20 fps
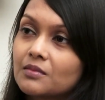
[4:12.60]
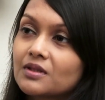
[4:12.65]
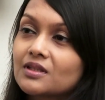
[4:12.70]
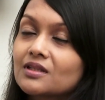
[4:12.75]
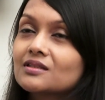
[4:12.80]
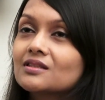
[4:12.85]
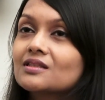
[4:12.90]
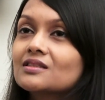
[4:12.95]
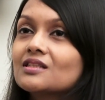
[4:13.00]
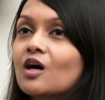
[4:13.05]
But
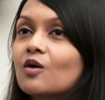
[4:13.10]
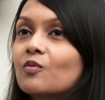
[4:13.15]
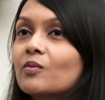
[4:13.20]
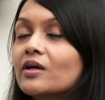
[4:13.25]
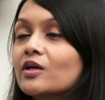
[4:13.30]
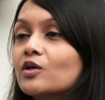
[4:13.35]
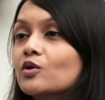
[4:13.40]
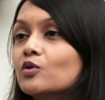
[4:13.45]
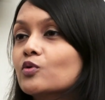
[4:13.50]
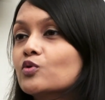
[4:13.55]
this is how
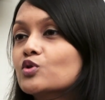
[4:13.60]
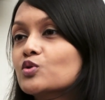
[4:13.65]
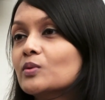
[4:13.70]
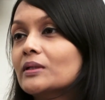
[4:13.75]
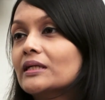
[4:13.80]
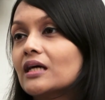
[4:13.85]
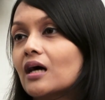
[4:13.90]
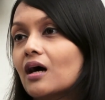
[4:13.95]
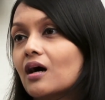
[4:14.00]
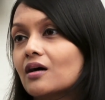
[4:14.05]
we
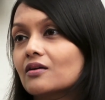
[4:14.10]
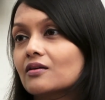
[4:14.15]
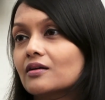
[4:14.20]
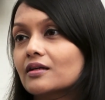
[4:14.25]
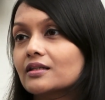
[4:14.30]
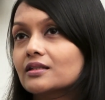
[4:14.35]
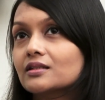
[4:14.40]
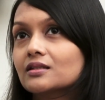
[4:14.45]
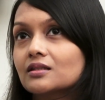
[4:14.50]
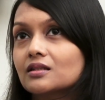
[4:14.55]
usually are,
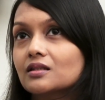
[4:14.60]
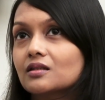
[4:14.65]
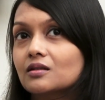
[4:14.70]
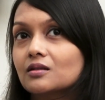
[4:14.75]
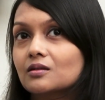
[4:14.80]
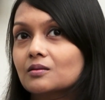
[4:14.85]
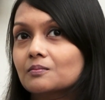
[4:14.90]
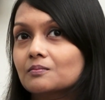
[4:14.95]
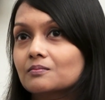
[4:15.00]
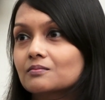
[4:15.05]
right?
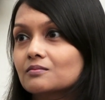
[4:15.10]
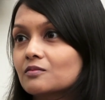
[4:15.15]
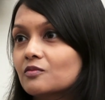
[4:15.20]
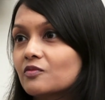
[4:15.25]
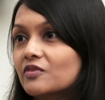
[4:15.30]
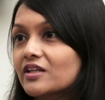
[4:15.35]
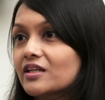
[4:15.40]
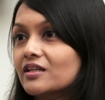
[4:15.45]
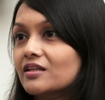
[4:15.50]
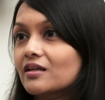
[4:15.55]

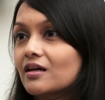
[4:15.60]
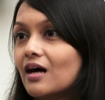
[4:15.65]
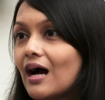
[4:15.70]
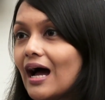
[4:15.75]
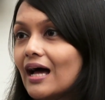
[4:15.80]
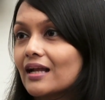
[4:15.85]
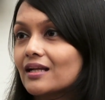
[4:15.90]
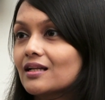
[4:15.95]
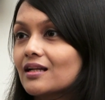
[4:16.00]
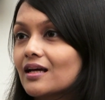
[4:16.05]
We
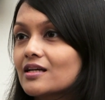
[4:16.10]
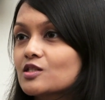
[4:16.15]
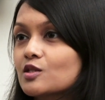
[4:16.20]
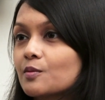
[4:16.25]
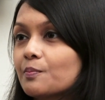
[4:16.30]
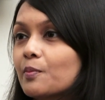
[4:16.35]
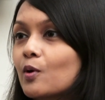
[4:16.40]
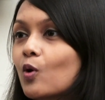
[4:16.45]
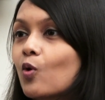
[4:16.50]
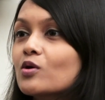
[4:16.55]
analyze
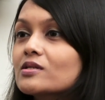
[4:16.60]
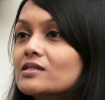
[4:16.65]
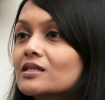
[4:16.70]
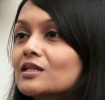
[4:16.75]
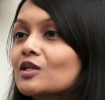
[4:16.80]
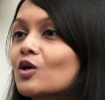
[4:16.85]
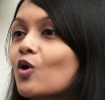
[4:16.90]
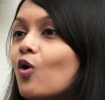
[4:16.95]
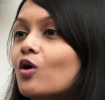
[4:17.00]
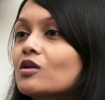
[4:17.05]
the pros
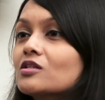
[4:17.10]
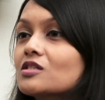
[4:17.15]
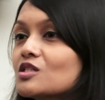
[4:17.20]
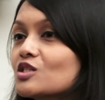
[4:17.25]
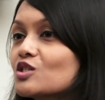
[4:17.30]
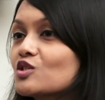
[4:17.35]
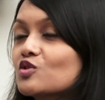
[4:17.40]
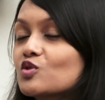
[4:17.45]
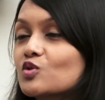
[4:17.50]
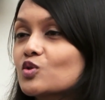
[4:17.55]
and cons of
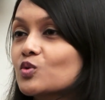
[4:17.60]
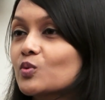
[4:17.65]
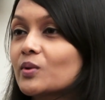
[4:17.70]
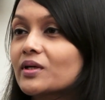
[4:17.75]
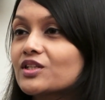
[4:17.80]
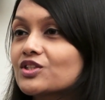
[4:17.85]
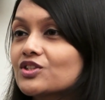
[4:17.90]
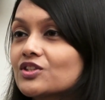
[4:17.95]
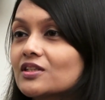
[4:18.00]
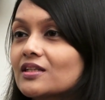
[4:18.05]
the
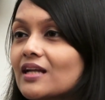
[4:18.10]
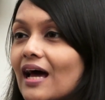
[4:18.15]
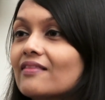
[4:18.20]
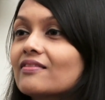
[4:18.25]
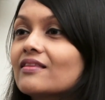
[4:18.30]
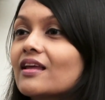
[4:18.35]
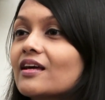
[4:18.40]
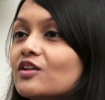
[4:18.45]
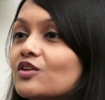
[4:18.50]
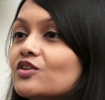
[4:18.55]
situation
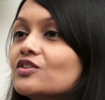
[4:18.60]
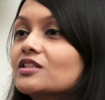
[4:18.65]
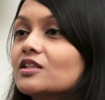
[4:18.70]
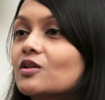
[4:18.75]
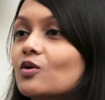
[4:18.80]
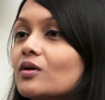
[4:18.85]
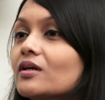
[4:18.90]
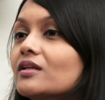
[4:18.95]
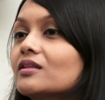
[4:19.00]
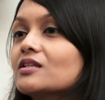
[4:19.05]
and then you
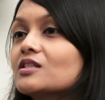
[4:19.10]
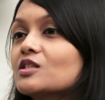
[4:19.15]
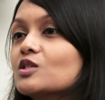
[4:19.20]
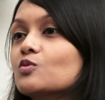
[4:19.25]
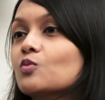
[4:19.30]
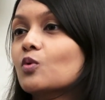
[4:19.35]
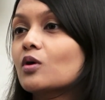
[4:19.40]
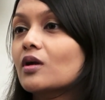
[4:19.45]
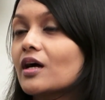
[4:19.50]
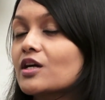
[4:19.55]
see, okay, this
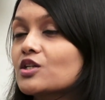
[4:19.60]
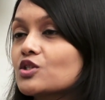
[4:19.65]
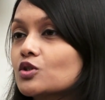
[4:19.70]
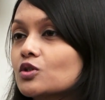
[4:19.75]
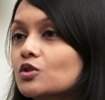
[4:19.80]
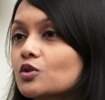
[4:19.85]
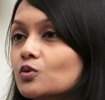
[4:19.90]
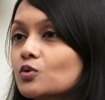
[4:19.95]
is what I should